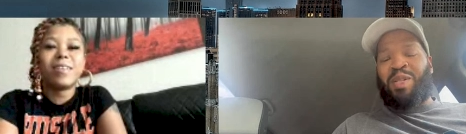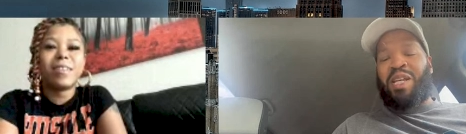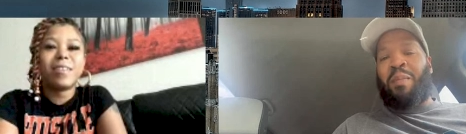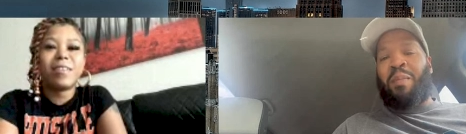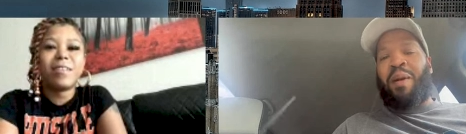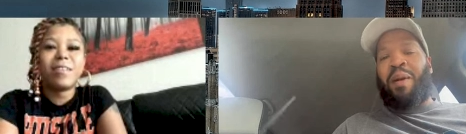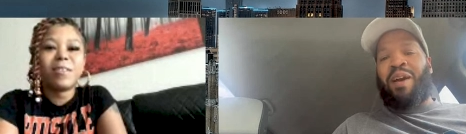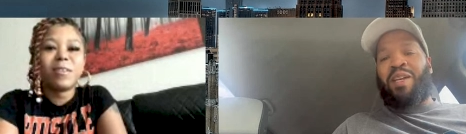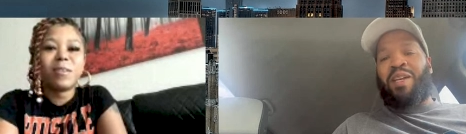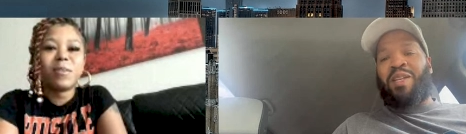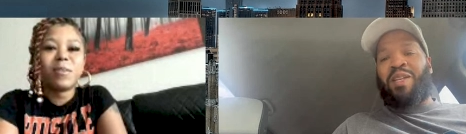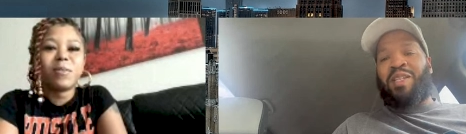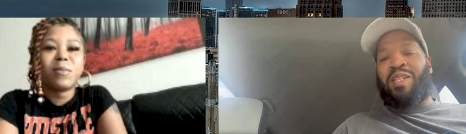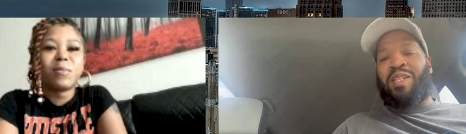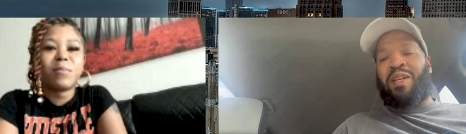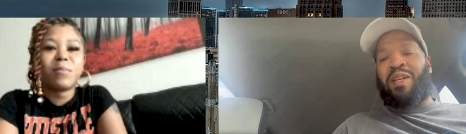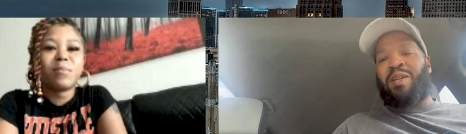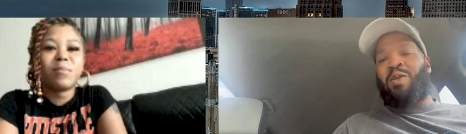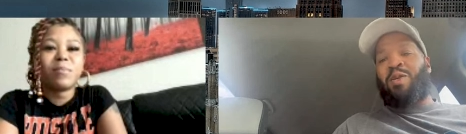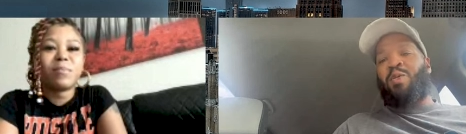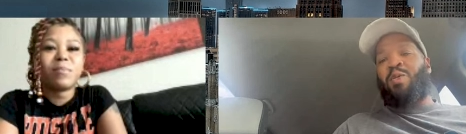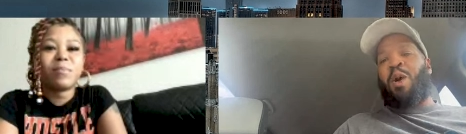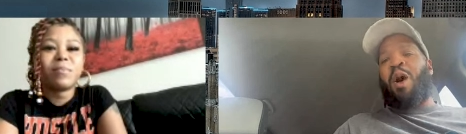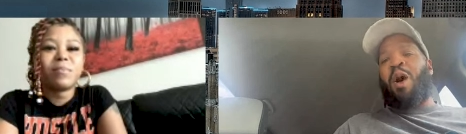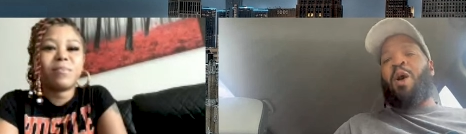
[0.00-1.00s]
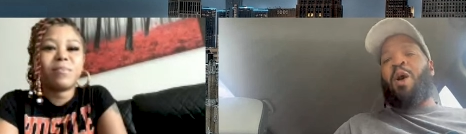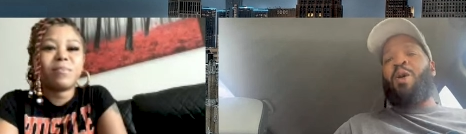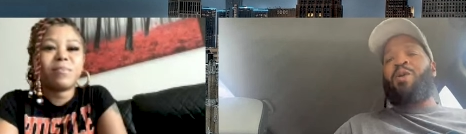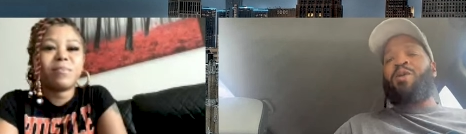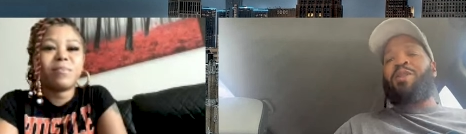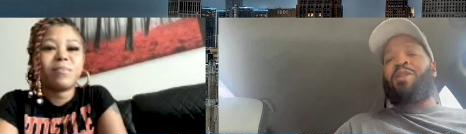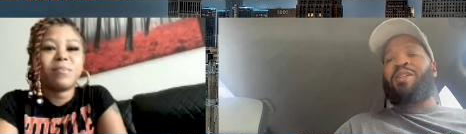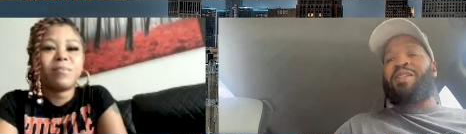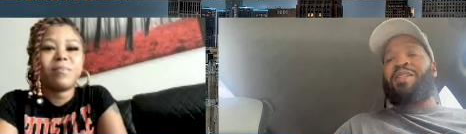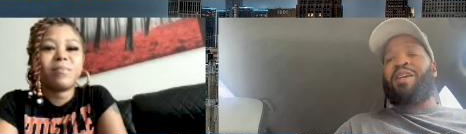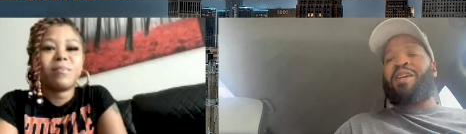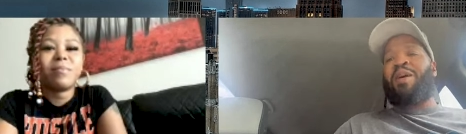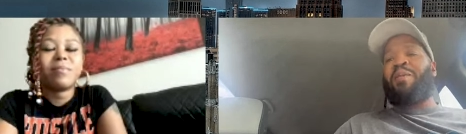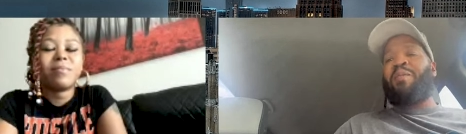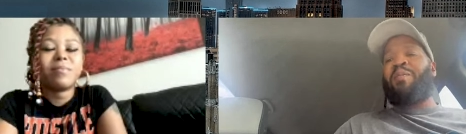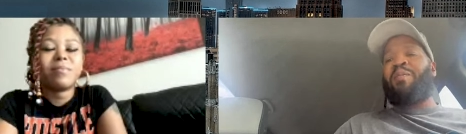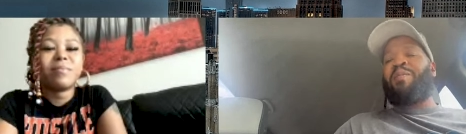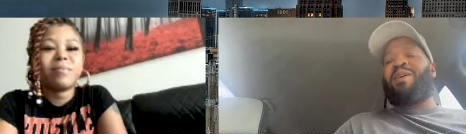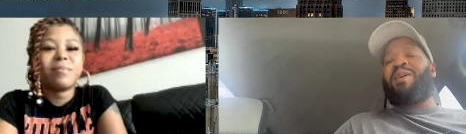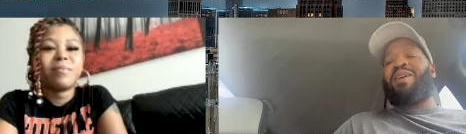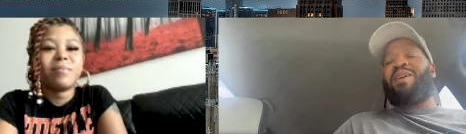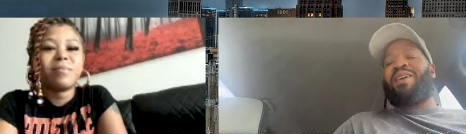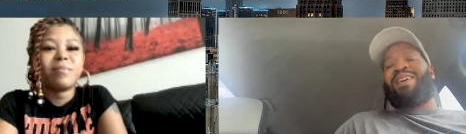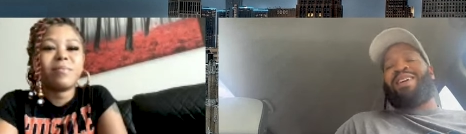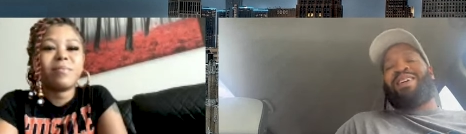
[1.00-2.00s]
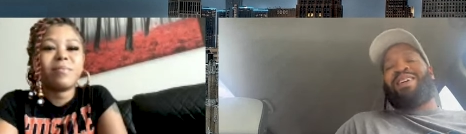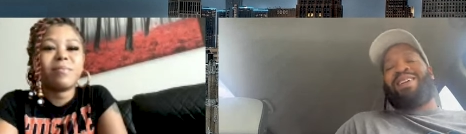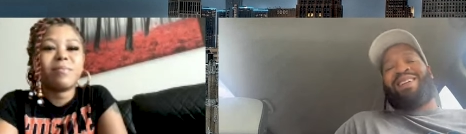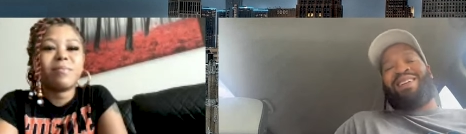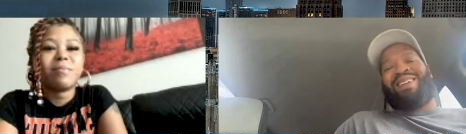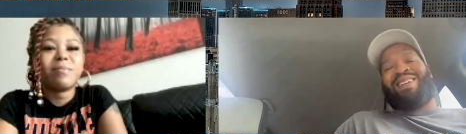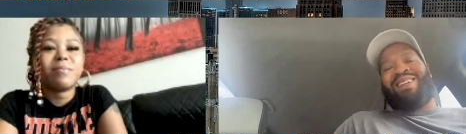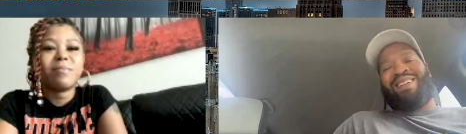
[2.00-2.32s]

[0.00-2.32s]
Speaker 1: it was somebody you hoes or something.